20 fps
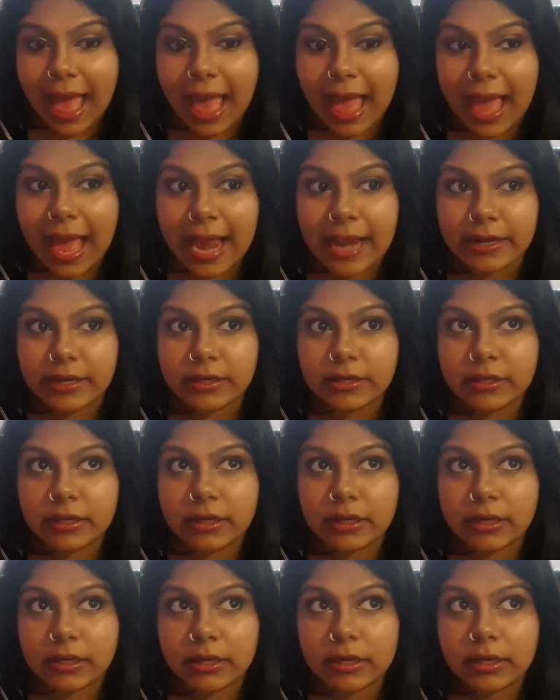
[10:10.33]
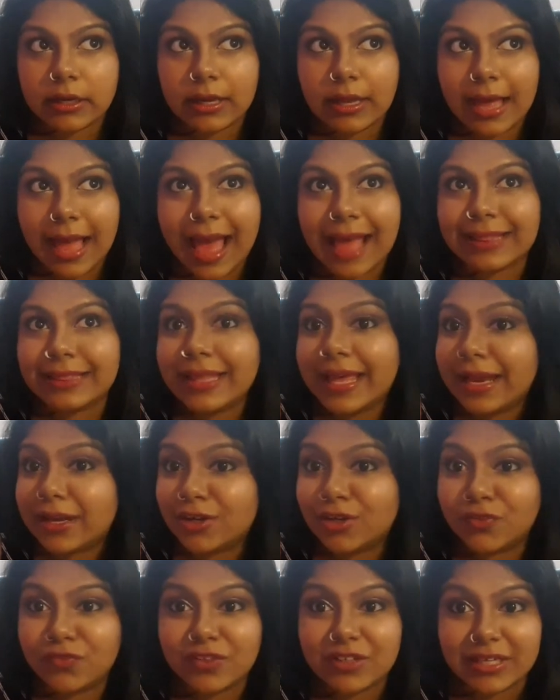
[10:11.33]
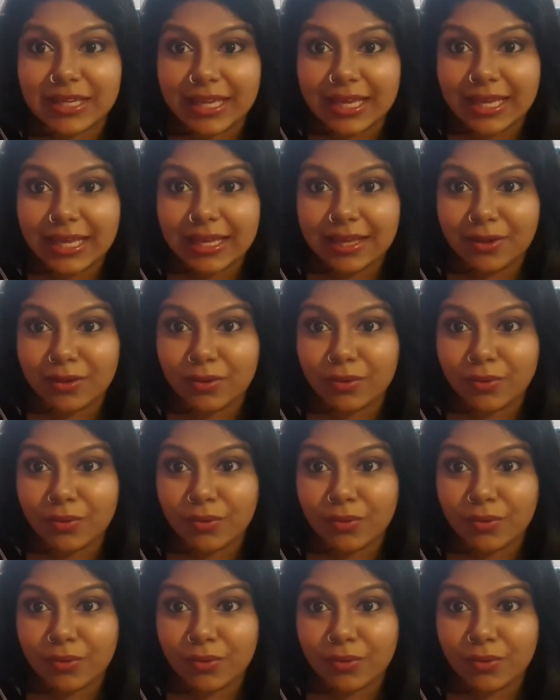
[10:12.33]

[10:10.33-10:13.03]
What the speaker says: and at the end of the day,